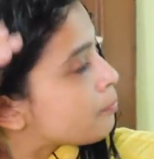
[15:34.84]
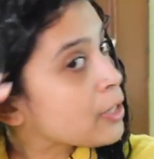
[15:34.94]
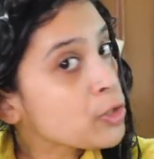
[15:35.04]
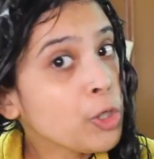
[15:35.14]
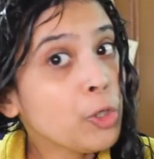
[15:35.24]

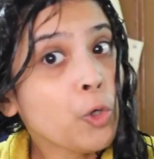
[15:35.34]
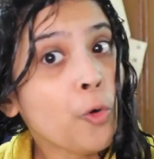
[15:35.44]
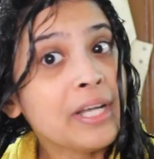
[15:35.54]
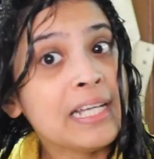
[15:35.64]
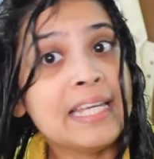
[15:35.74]
Make sure you
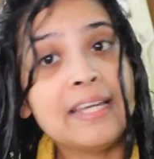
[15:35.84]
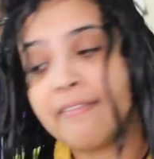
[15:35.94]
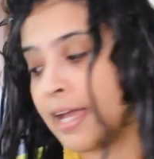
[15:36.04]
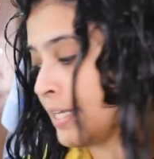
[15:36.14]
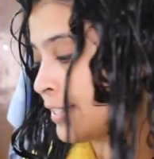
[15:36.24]
don't
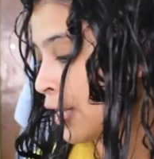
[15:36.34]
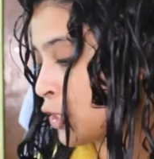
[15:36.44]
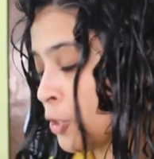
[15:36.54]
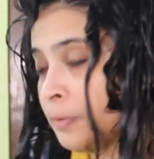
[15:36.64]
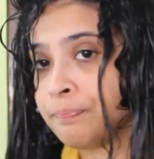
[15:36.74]
leave any
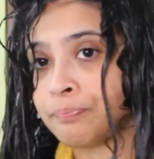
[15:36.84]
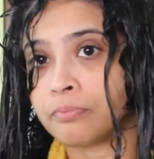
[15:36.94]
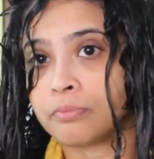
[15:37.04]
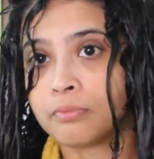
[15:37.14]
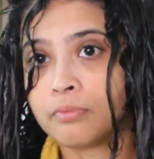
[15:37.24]
section,
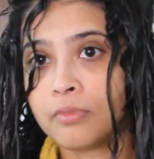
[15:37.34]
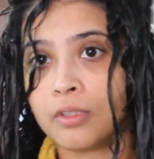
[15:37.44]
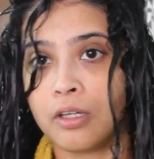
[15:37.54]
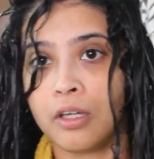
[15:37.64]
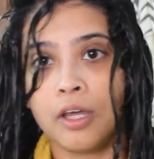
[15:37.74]

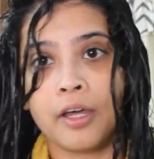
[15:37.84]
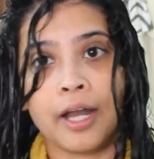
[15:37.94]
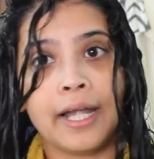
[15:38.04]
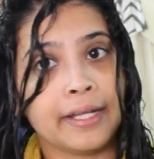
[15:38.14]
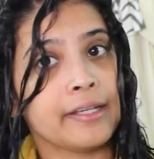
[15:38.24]

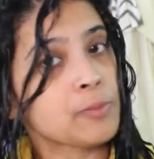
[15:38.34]
right?